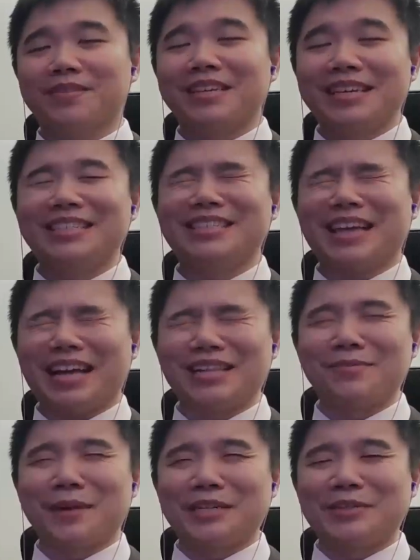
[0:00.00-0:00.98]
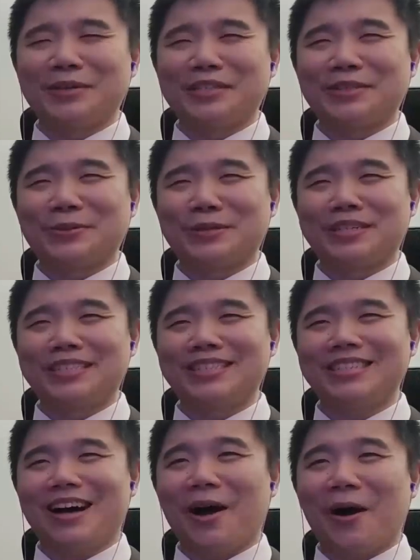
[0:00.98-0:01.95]
He's in elementary school.
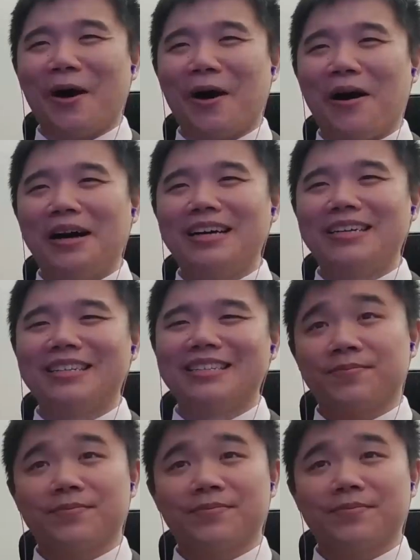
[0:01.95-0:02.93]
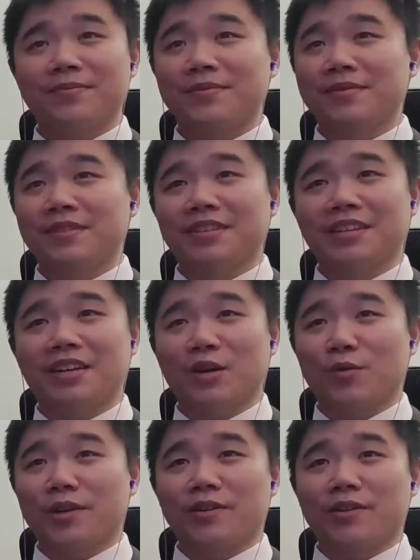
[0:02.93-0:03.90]
Aww.
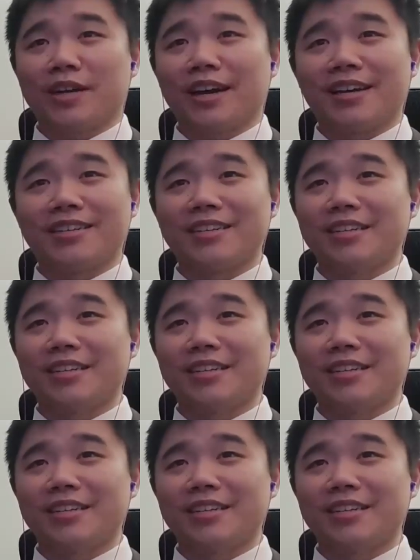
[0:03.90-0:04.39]
Career day.